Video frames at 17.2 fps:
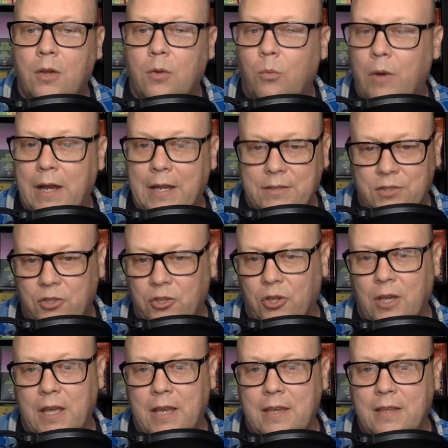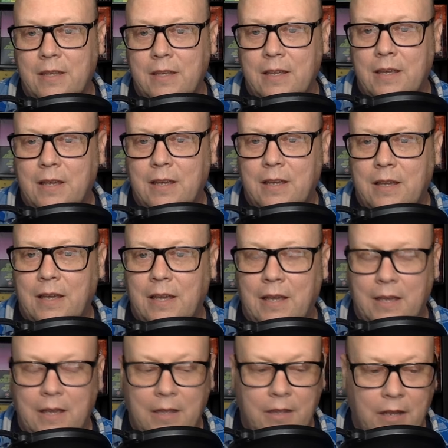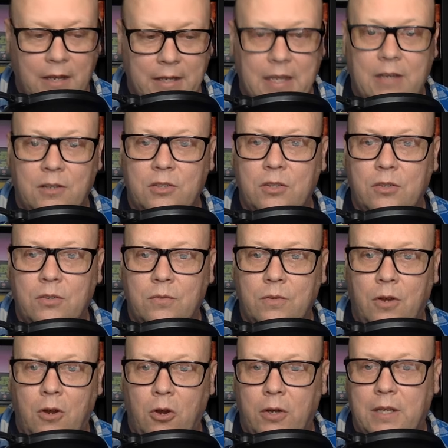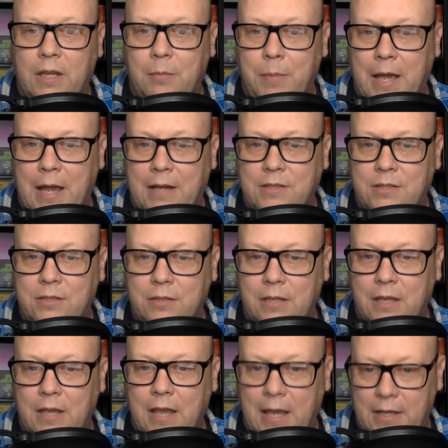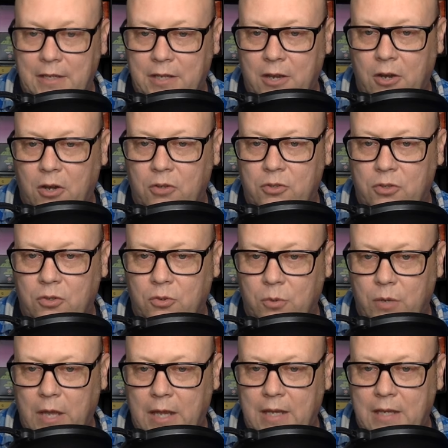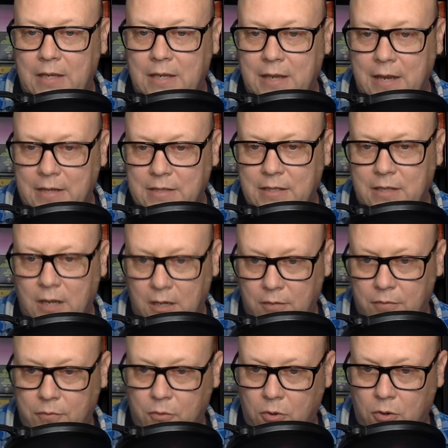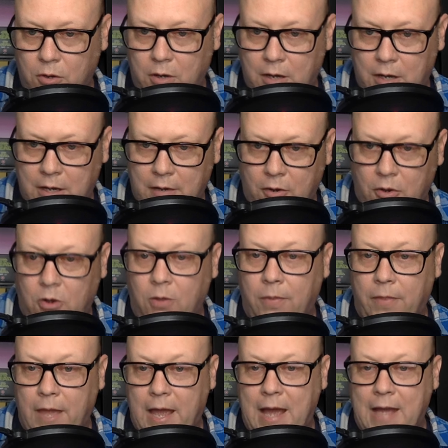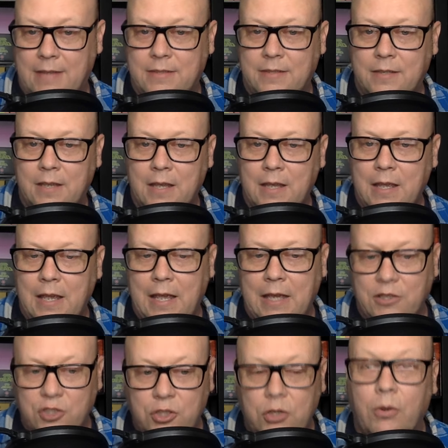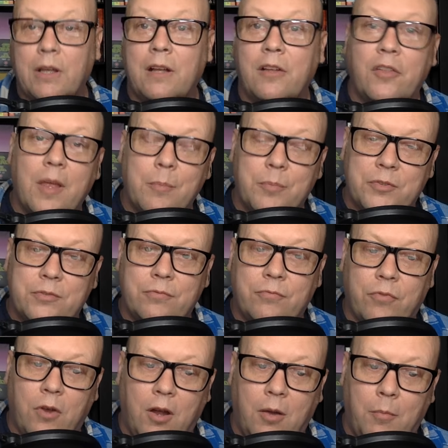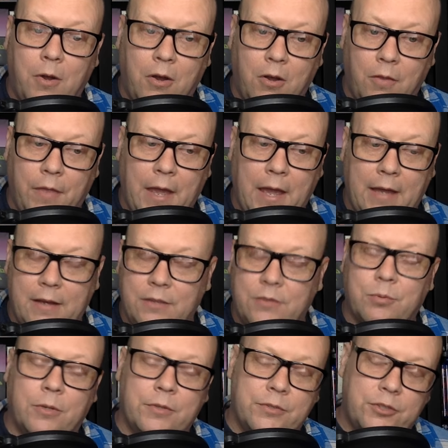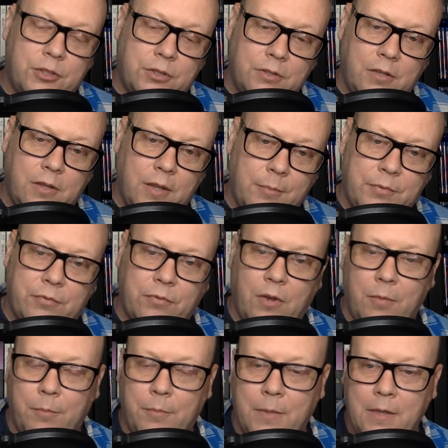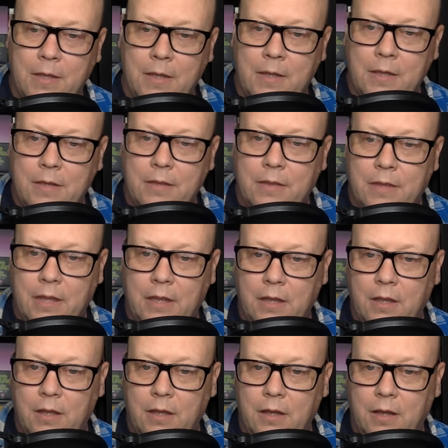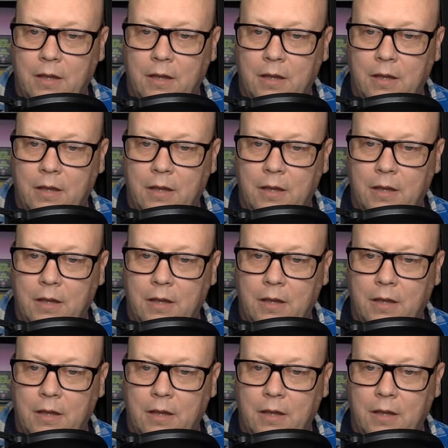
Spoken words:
why it's good. Again, harking back to the Ed character created in 1994 on All That, and showing clips from All That as well as clips from the